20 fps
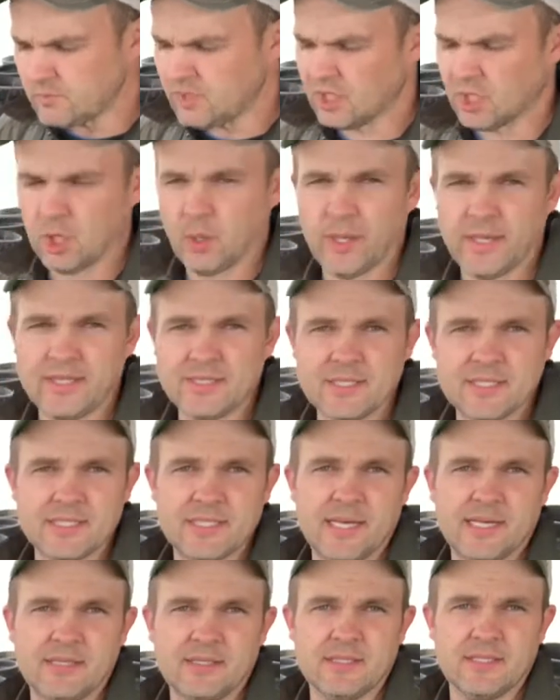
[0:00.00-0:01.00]
go ahead and
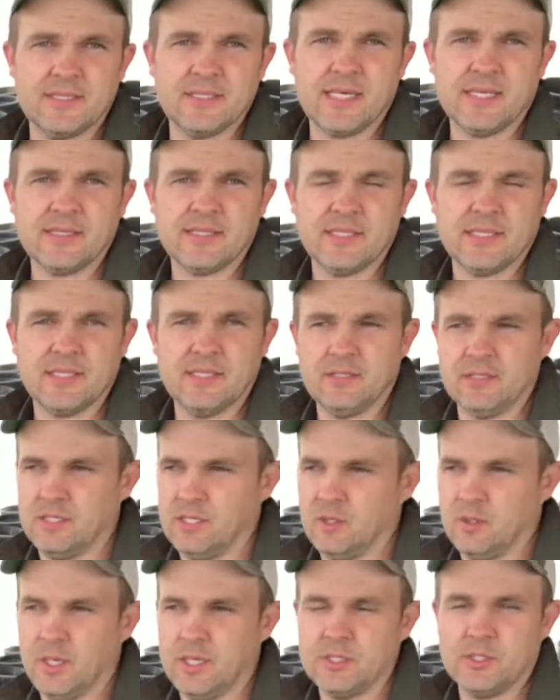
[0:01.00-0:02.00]
set it
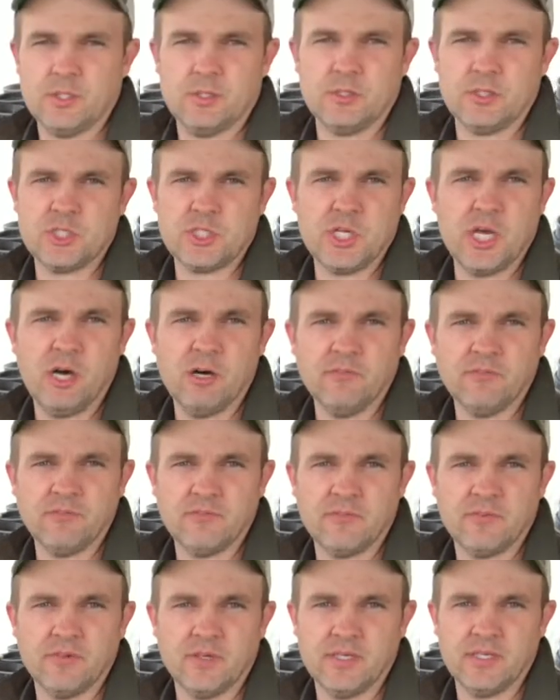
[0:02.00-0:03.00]
onto your
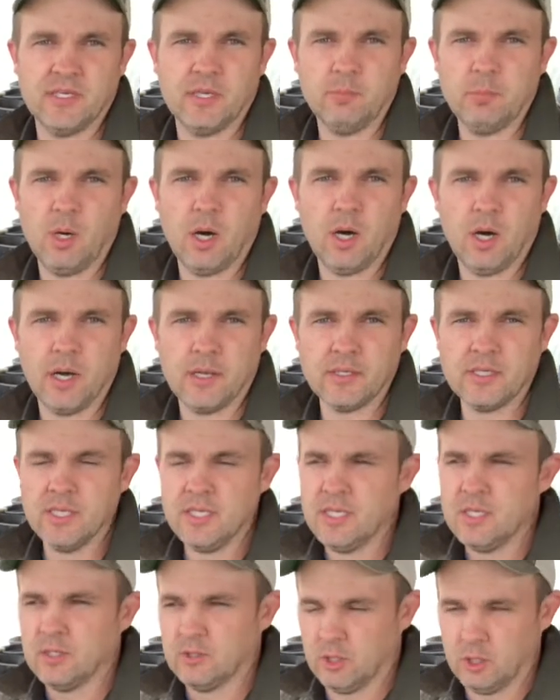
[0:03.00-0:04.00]
shelf in a pond.
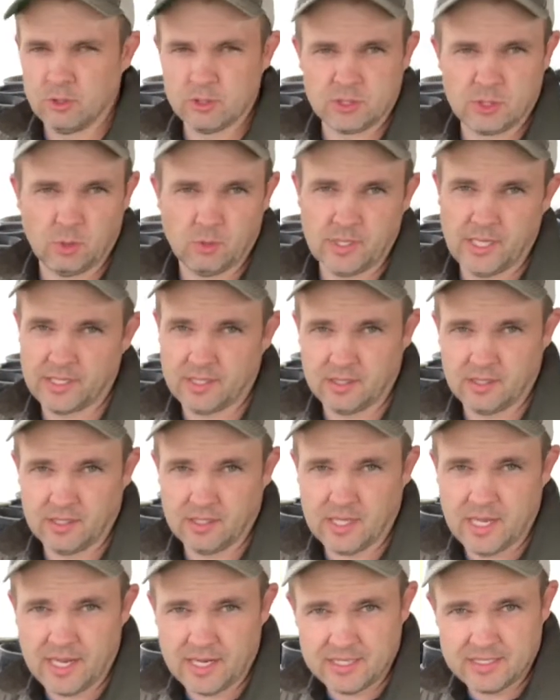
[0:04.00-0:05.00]
Lotus don't like a
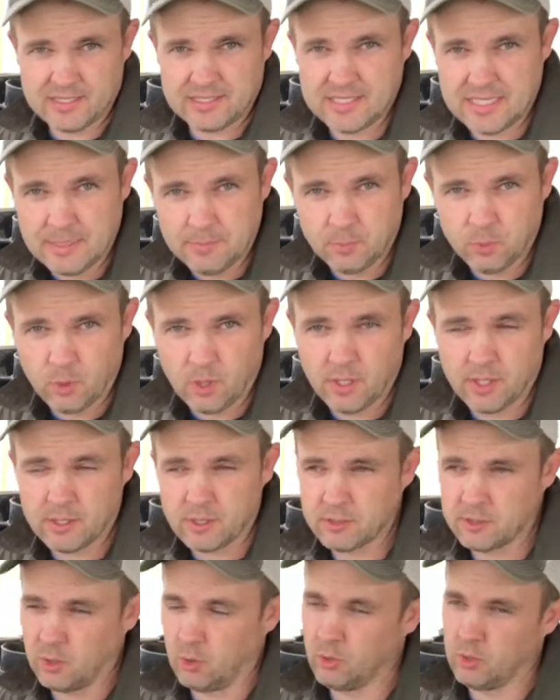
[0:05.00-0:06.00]
lot of deep
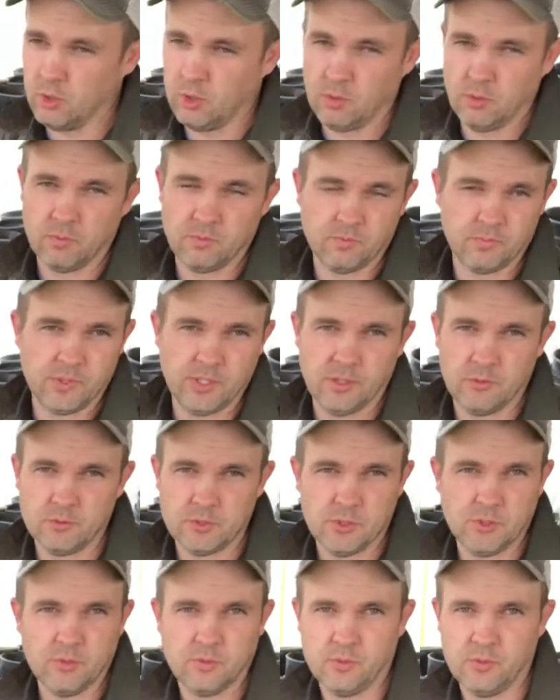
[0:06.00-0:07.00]
water. Don't go 2 or
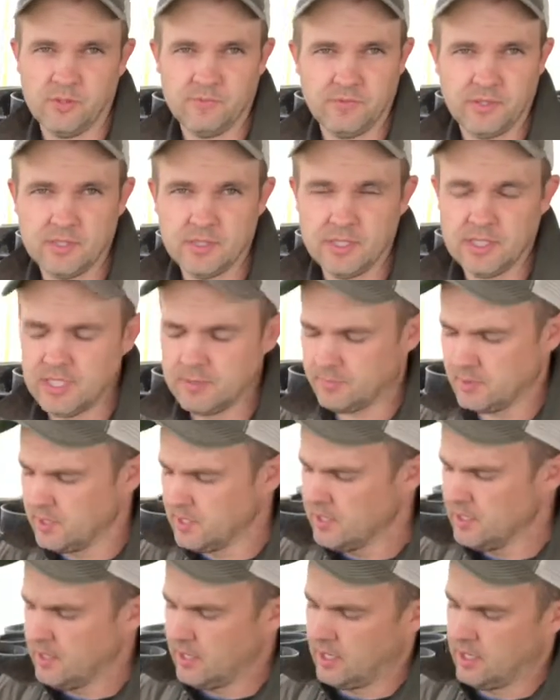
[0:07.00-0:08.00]
3 feet deep.
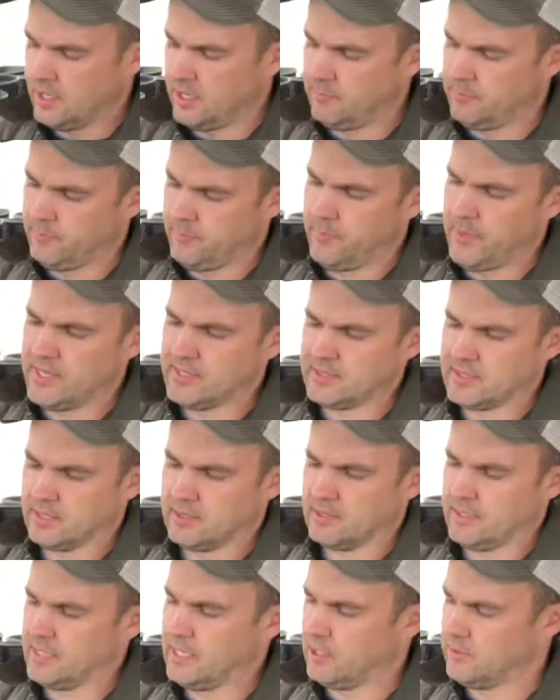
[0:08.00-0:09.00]

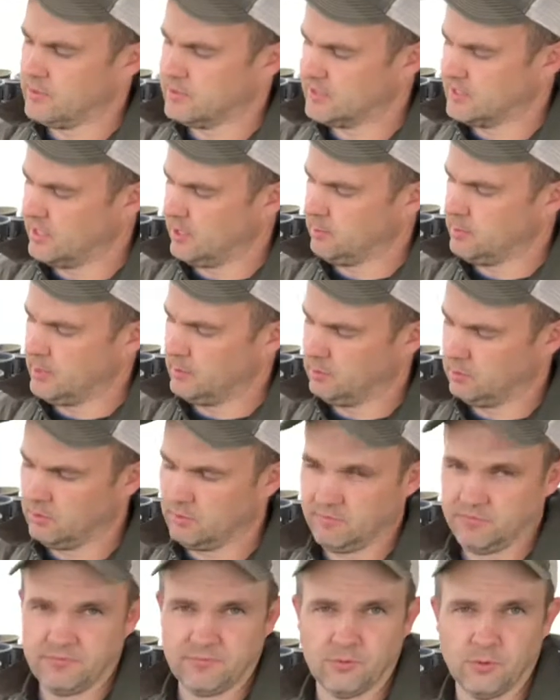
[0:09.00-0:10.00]
Basically, I always tell
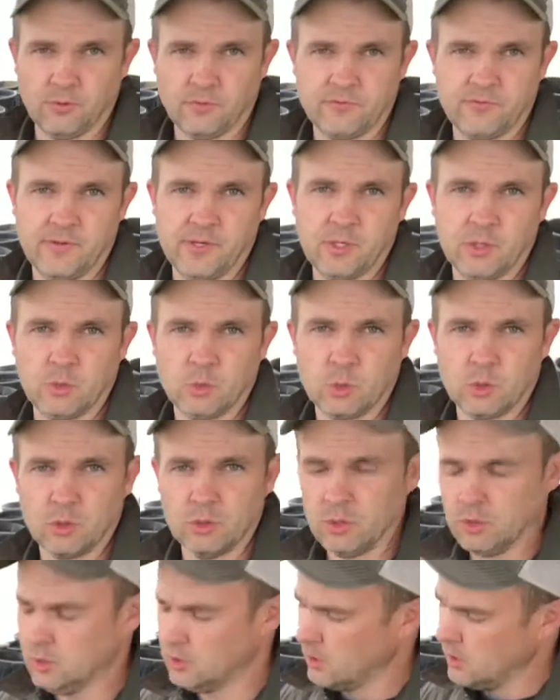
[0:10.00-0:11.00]
people 4-finger
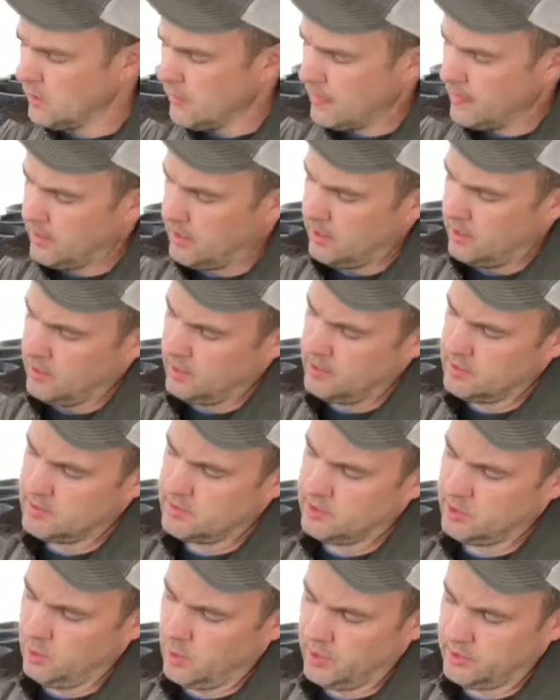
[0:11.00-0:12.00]
rule,
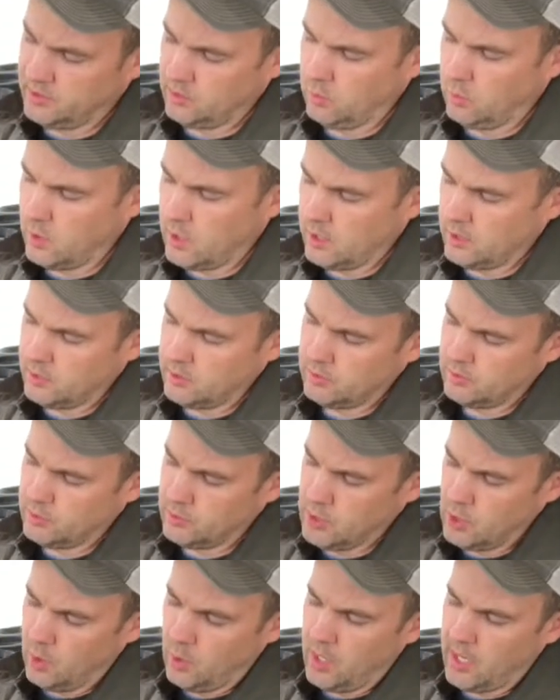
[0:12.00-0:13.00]
as you want the water
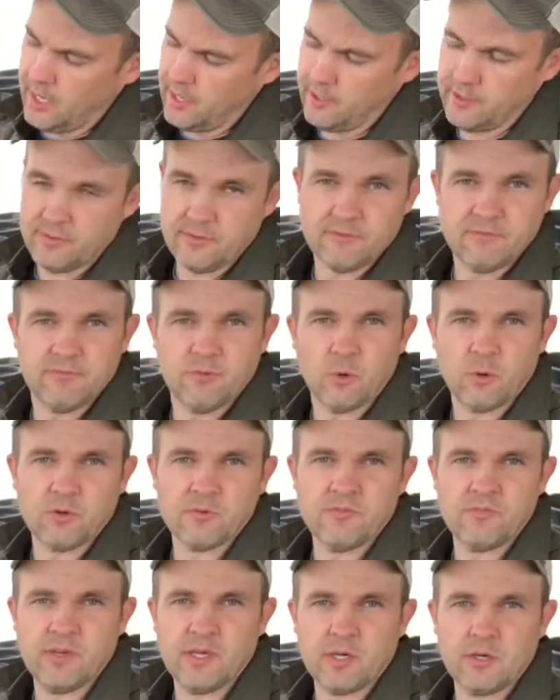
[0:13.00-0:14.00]
no higher than 4
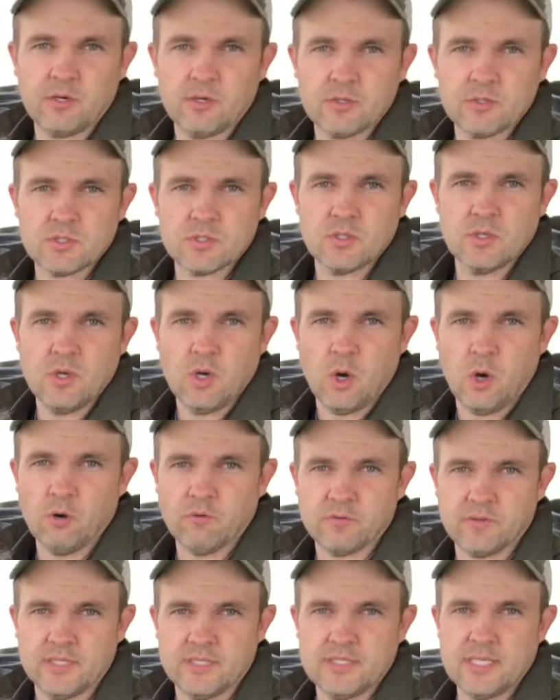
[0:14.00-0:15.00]
fingers
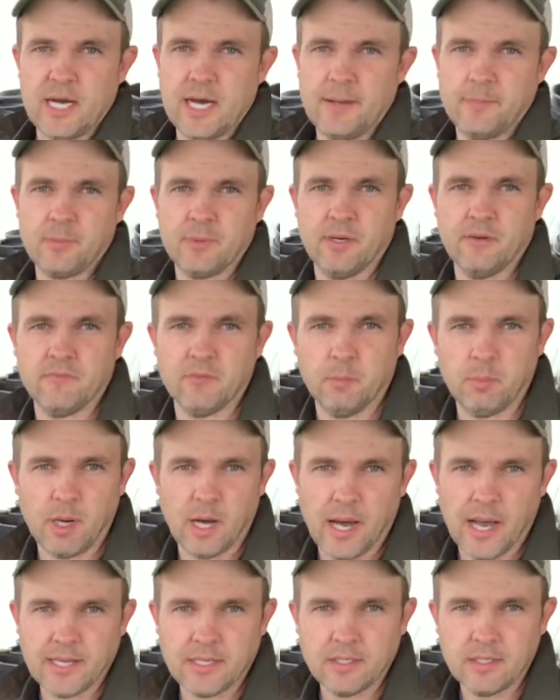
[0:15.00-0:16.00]
over the top of the
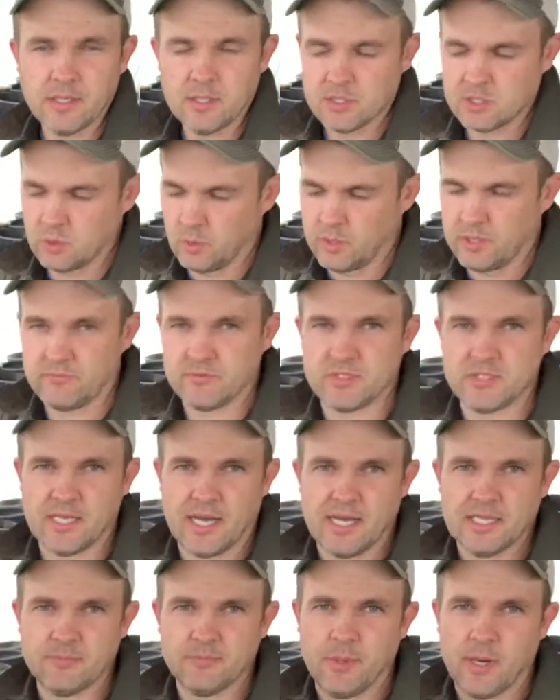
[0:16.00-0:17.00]
pot. So whatever
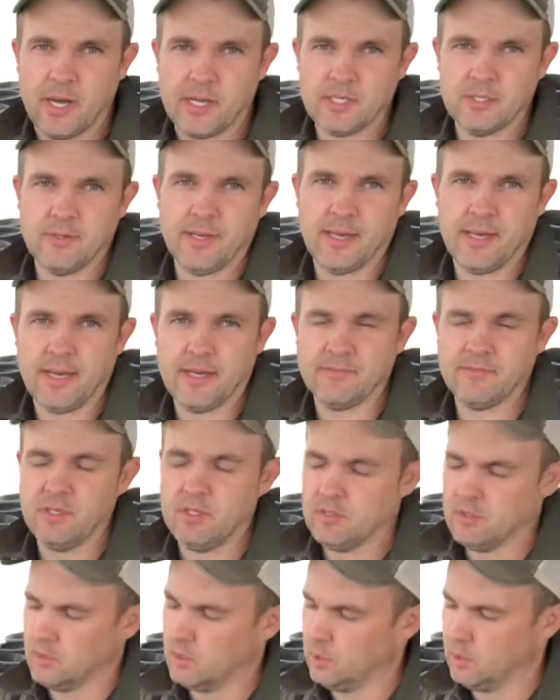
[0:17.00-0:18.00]
size pot you have,
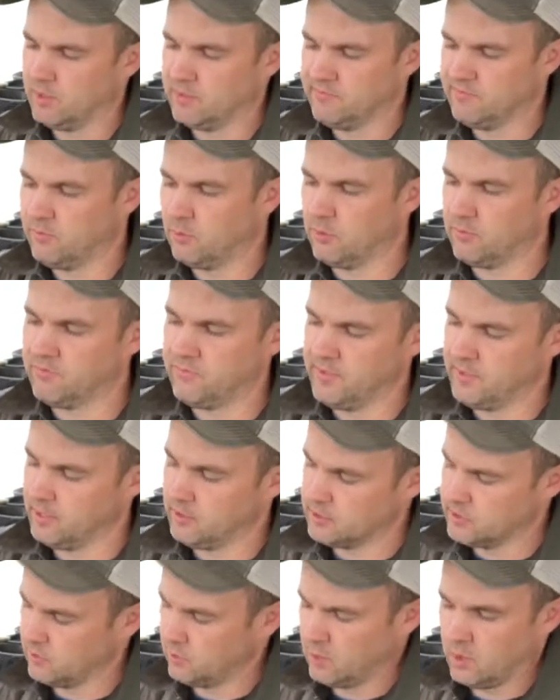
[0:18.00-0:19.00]
only 4
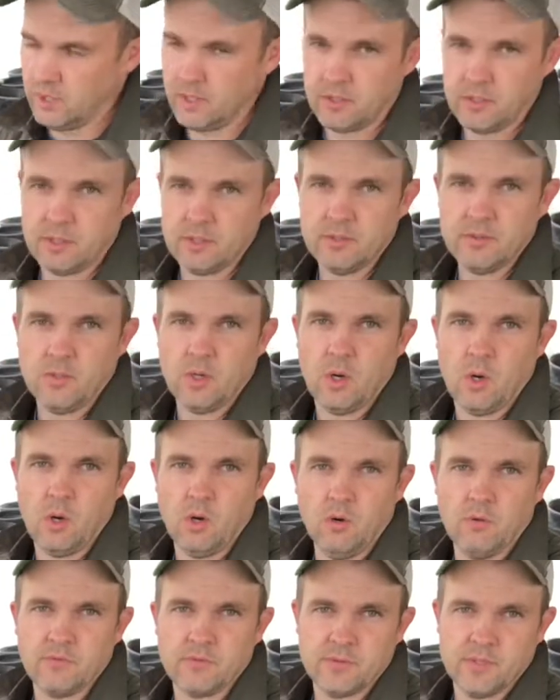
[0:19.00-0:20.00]
fingers of water
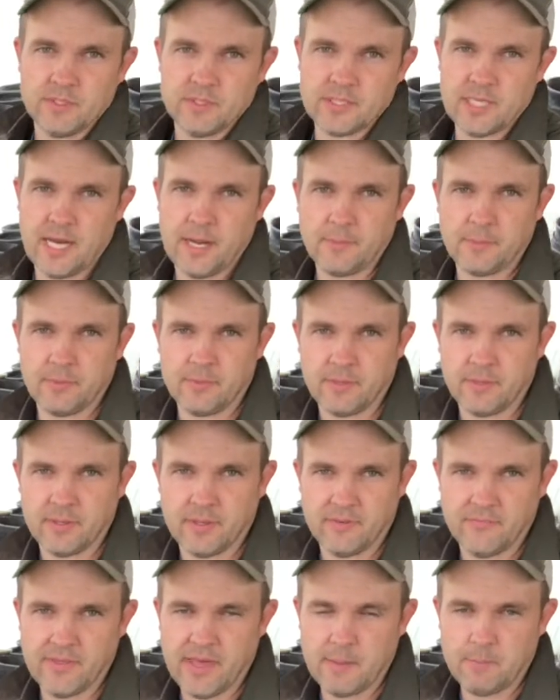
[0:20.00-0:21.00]
over the top
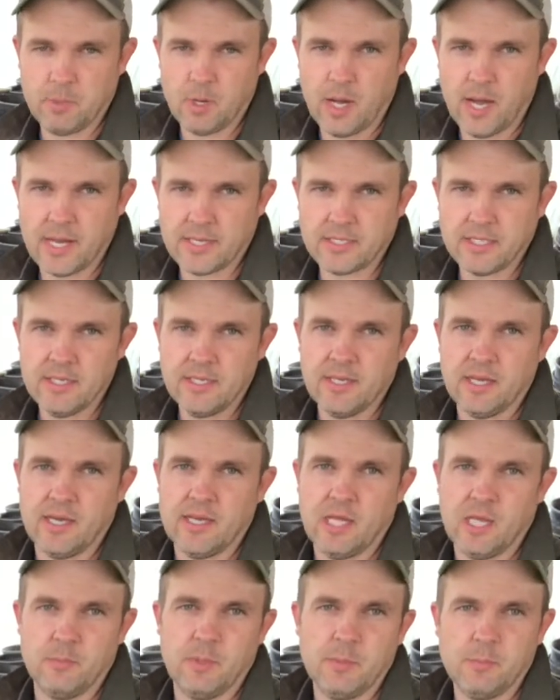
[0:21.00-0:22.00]
of that pot.
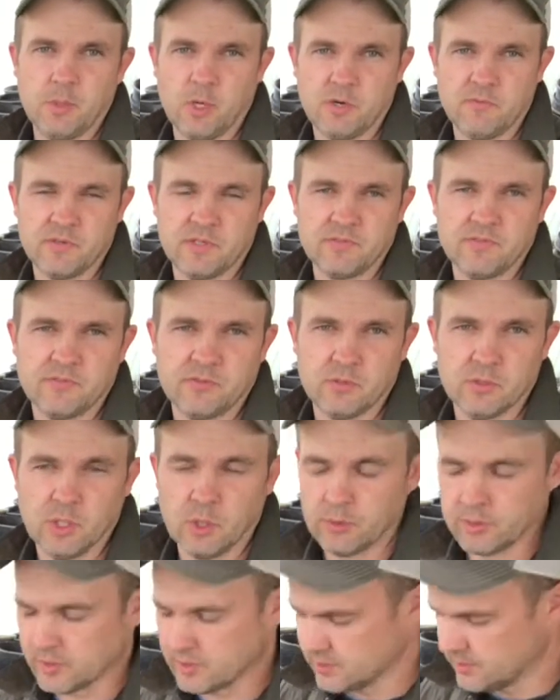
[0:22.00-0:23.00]
And that'd be perfect for
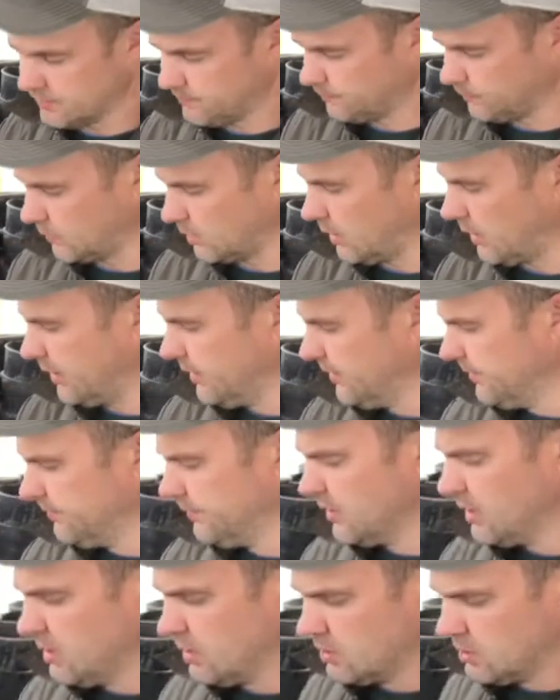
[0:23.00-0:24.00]
lotus. Okay.
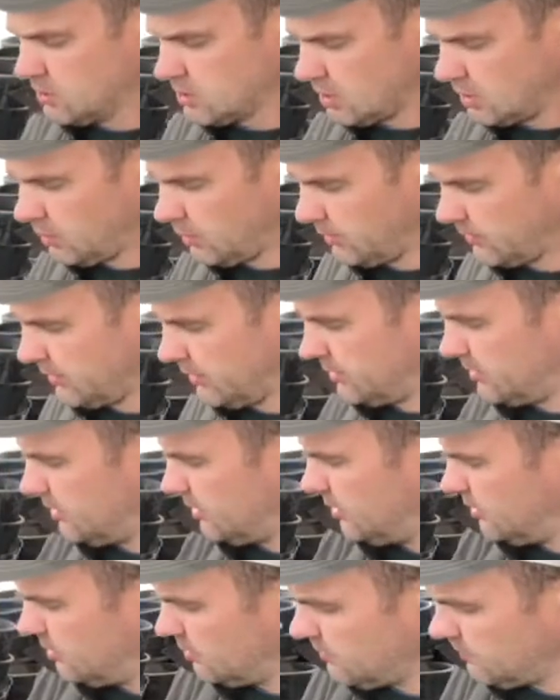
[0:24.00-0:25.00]
So what we're going to
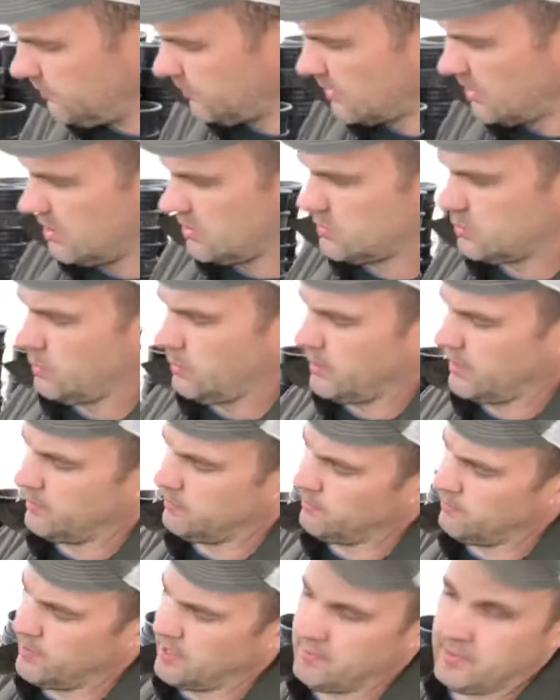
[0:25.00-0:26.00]
do is we
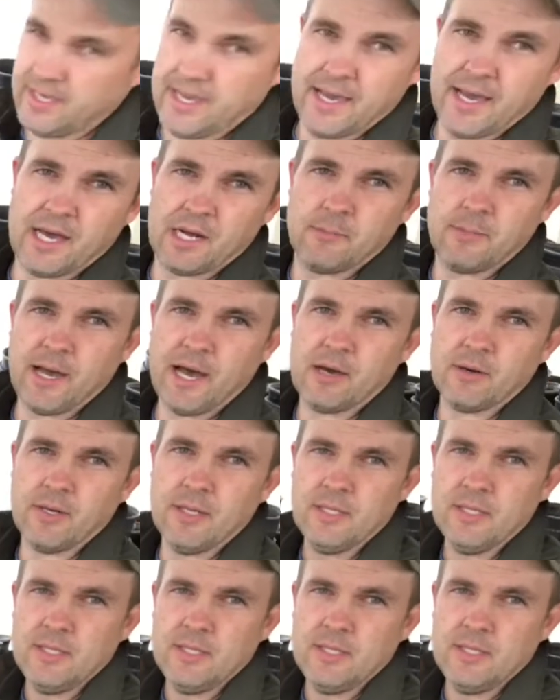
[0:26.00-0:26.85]
want to maybe add about